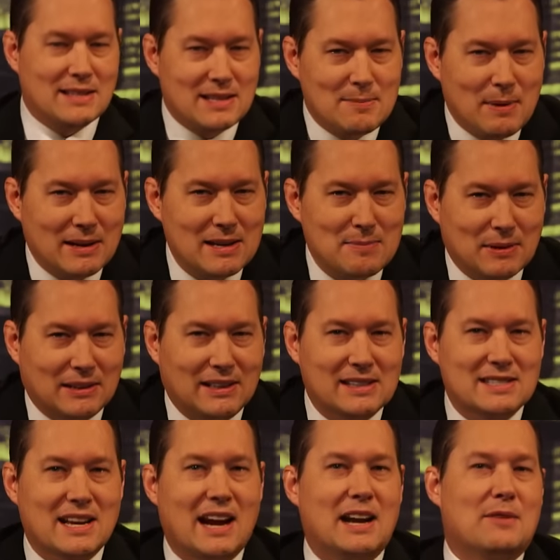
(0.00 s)
anybody, but it
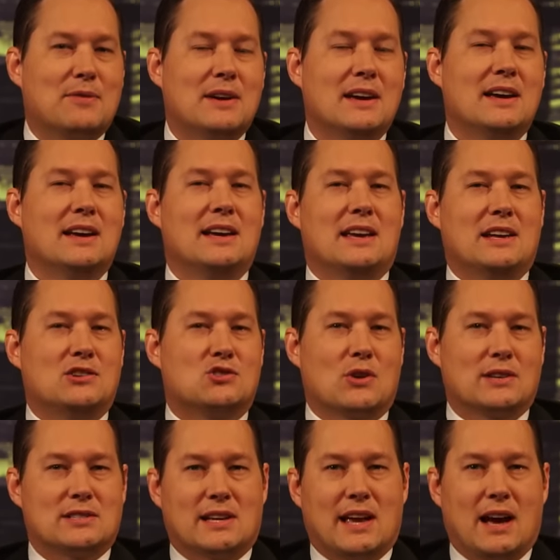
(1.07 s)
is kind of
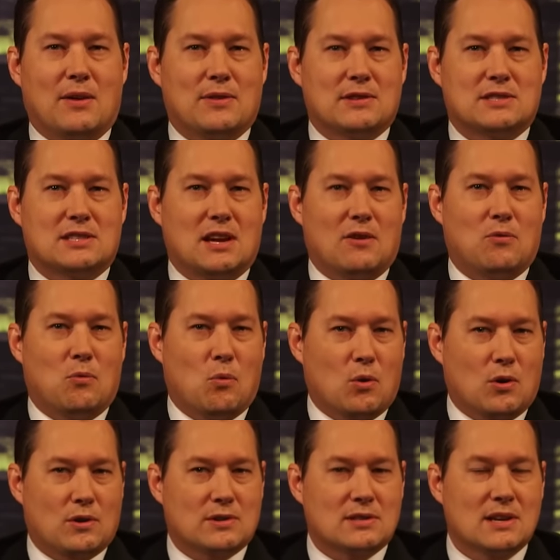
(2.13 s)
interesting how this stuff
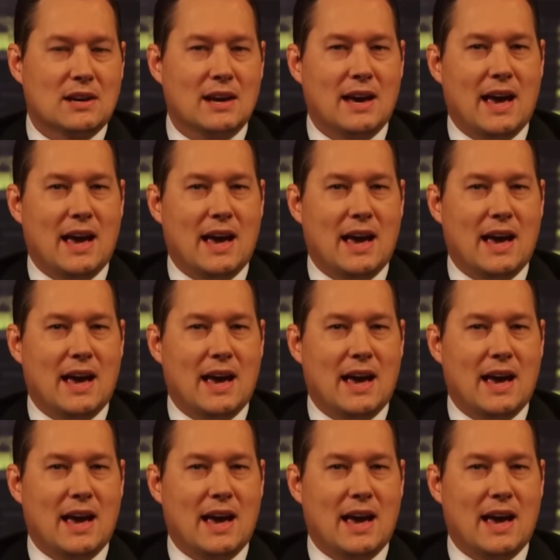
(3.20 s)
works.